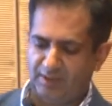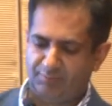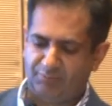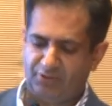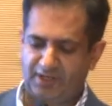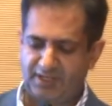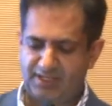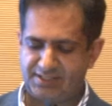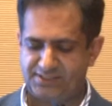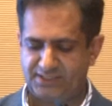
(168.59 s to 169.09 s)

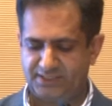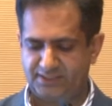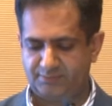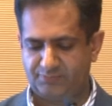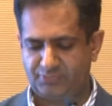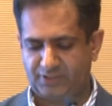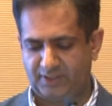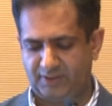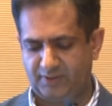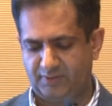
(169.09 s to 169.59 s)
prior to
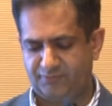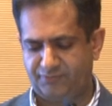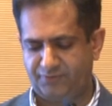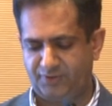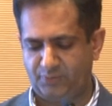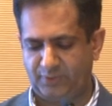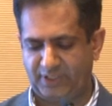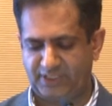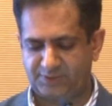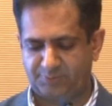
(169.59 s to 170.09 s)
a
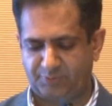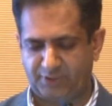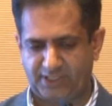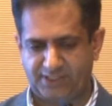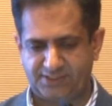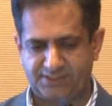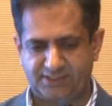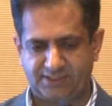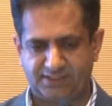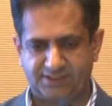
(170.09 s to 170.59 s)
few weeks
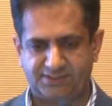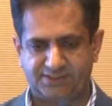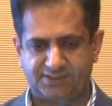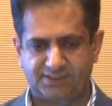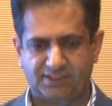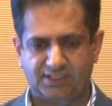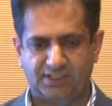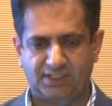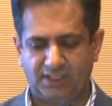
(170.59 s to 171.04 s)
prior to this.